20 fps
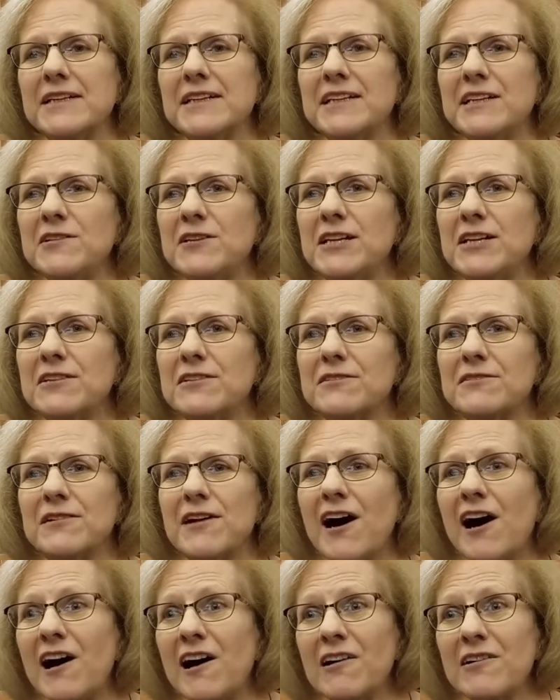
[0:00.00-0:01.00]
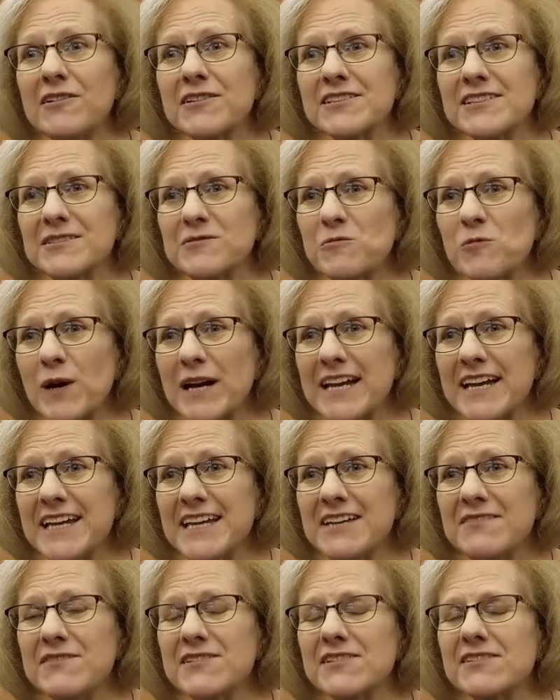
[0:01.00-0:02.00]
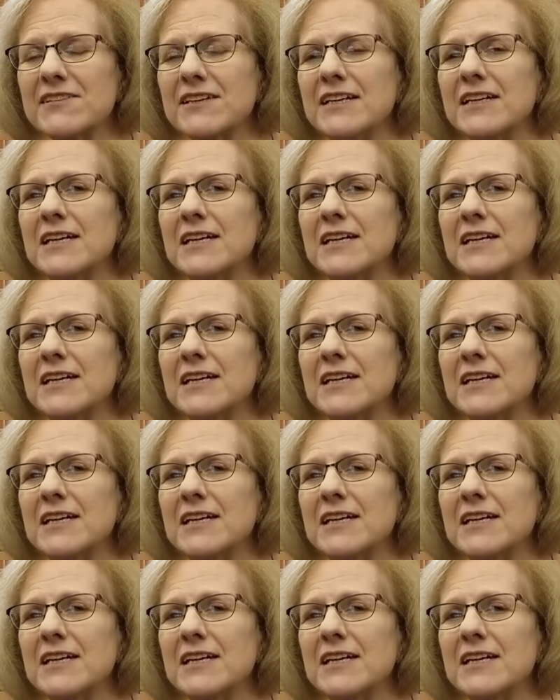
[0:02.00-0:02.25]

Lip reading: you'd hear honks and waves,